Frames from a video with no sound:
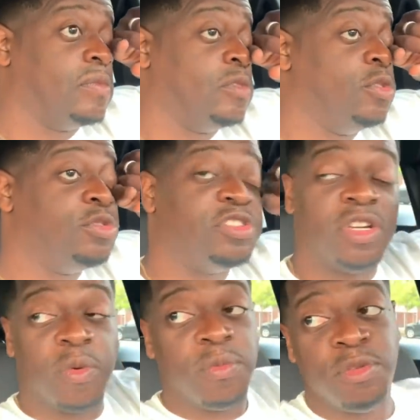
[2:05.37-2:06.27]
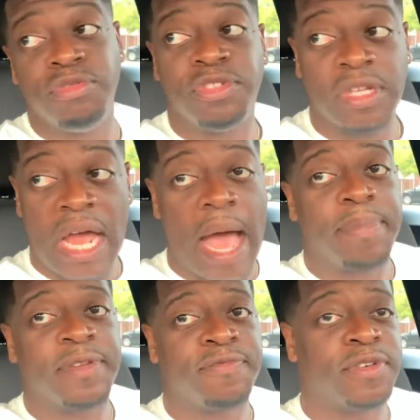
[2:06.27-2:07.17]
You should have
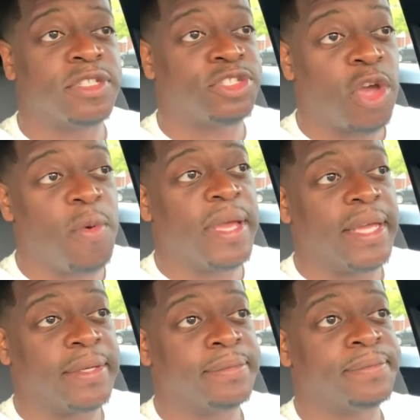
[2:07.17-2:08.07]
opted for the sew-in.